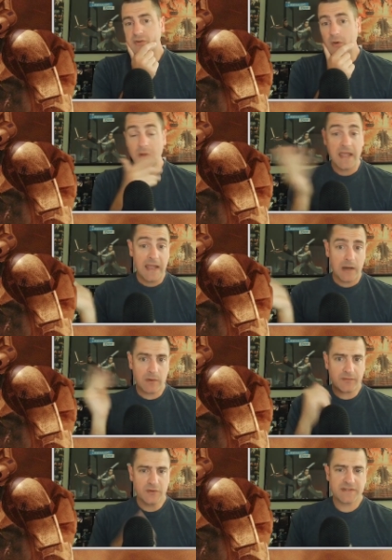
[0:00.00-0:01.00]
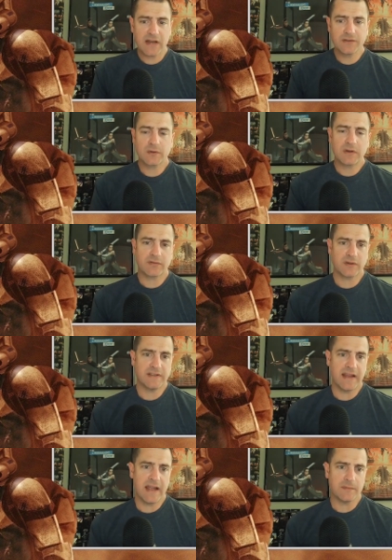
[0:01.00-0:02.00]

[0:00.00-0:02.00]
So anyway, folks, that'll do it for today.